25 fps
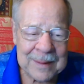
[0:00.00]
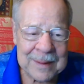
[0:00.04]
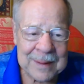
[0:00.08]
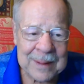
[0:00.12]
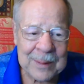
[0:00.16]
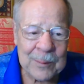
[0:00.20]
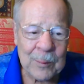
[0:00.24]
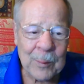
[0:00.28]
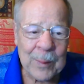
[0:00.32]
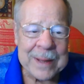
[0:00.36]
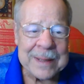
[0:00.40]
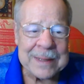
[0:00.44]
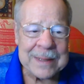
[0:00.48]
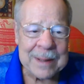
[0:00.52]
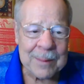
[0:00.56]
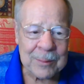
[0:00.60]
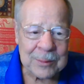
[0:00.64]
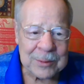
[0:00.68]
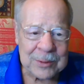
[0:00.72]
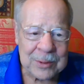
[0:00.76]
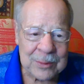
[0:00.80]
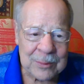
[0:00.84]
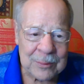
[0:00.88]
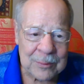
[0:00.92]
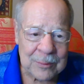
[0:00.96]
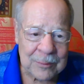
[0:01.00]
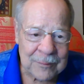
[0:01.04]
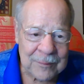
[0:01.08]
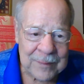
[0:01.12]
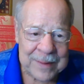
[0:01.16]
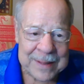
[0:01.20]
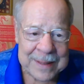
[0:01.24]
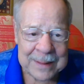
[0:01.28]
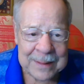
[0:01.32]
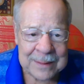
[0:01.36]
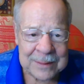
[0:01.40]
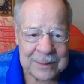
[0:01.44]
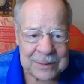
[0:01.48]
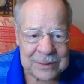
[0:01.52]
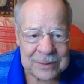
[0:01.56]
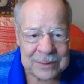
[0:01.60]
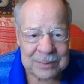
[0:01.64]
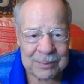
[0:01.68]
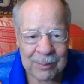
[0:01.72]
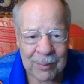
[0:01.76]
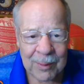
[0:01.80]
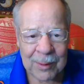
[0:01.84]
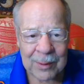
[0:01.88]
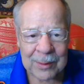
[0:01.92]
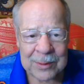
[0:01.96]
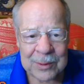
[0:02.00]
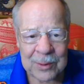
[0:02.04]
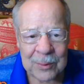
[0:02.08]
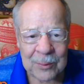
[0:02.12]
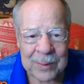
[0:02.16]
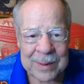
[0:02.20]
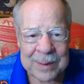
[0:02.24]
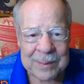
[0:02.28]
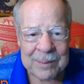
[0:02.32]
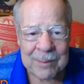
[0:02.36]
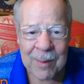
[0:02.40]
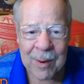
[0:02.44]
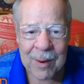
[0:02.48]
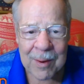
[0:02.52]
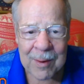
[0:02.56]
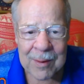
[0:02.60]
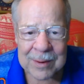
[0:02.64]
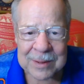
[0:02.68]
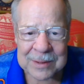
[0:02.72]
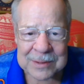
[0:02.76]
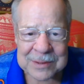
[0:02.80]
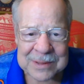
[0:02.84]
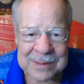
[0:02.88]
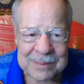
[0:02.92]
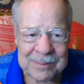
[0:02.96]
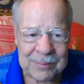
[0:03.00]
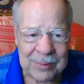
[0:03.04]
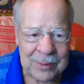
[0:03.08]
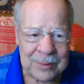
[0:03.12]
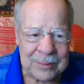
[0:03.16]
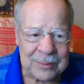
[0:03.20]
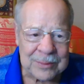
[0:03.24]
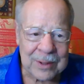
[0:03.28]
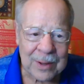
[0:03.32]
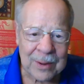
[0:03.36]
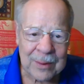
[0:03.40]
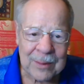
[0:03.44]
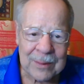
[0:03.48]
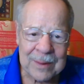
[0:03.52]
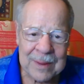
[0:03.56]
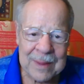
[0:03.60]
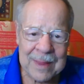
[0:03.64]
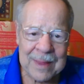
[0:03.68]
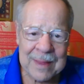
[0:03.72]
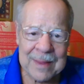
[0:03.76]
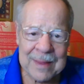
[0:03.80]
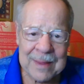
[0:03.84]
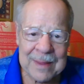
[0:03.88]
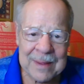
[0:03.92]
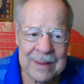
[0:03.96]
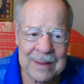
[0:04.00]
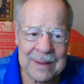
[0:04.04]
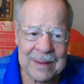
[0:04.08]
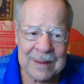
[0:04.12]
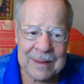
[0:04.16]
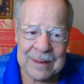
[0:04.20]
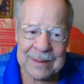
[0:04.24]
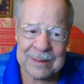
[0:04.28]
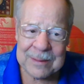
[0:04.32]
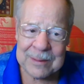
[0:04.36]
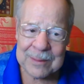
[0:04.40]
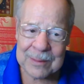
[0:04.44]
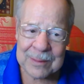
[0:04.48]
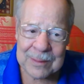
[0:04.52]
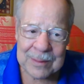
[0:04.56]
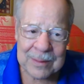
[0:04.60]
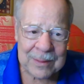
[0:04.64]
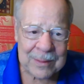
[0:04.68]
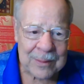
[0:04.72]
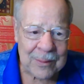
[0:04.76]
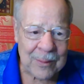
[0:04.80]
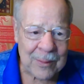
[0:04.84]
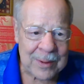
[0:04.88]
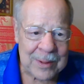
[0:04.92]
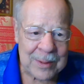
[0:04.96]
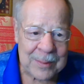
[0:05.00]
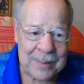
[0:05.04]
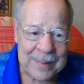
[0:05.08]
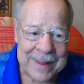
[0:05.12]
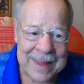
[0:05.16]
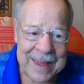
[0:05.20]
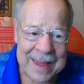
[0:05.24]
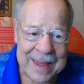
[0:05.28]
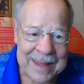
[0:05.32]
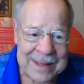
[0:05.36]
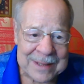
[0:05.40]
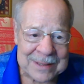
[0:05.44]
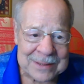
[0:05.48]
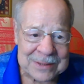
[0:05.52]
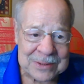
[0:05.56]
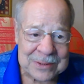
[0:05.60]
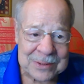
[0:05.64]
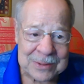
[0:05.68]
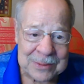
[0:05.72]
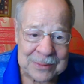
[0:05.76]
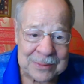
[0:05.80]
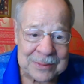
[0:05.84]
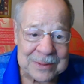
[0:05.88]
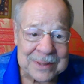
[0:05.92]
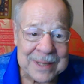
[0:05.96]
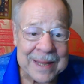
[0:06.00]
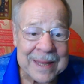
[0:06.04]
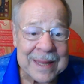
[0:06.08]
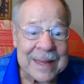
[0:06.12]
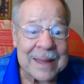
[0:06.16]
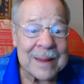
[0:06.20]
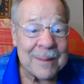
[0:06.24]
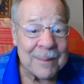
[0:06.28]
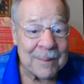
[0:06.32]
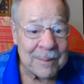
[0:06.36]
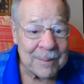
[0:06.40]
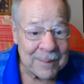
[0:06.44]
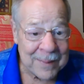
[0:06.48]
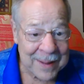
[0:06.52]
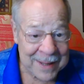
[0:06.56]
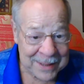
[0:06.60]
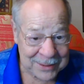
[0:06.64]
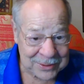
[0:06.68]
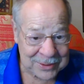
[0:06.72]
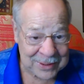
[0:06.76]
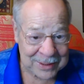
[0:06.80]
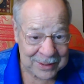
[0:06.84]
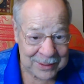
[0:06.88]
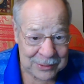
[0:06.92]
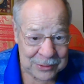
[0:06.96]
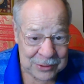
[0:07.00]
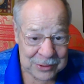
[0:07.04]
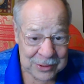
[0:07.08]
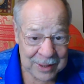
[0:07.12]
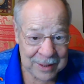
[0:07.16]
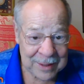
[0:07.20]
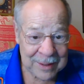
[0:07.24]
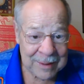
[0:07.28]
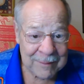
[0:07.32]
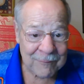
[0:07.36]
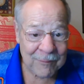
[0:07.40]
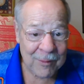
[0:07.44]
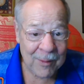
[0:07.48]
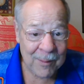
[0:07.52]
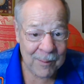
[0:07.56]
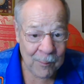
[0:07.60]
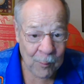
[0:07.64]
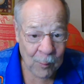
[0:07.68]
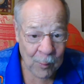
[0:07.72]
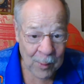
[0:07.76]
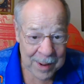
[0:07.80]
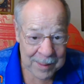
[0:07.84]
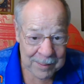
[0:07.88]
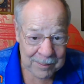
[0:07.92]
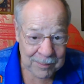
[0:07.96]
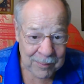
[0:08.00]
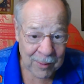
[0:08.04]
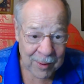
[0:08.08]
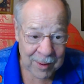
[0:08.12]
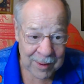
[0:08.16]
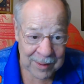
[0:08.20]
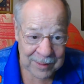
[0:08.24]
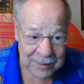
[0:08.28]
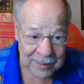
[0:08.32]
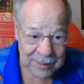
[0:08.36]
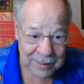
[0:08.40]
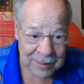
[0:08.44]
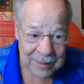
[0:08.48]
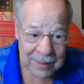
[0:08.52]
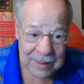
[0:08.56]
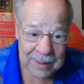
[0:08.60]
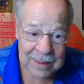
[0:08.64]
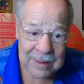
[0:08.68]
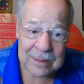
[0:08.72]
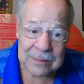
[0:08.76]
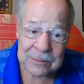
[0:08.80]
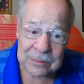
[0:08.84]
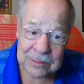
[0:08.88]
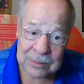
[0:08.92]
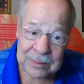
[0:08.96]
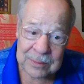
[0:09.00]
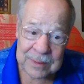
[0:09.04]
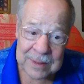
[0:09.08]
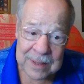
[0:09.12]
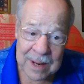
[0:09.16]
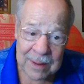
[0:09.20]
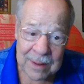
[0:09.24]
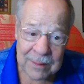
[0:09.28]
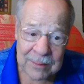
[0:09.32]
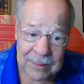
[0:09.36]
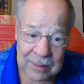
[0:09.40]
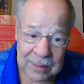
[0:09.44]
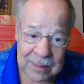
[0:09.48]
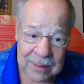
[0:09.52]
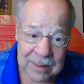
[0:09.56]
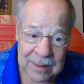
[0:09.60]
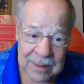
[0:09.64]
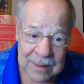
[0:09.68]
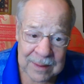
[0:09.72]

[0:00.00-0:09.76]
In week number two, Venus, Mercury, Mars, and Pluto, you're going to be asked to take a message from one partner to the other.